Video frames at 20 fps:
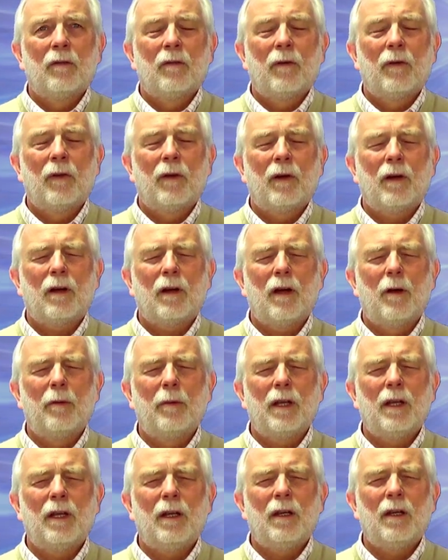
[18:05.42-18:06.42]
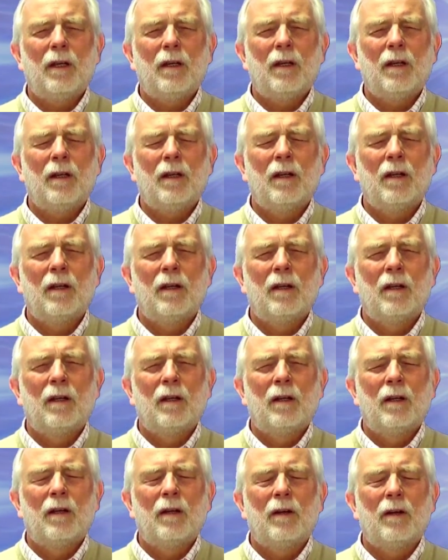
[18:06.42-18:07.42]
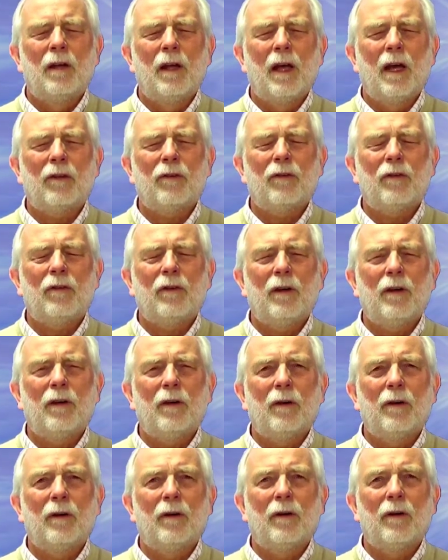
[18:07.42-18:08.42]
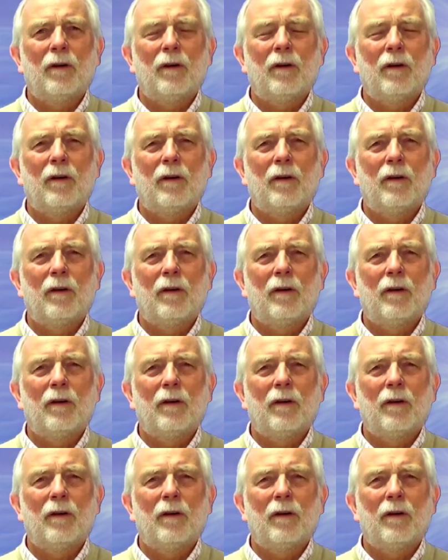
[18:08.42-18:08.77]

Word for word: for the coming next year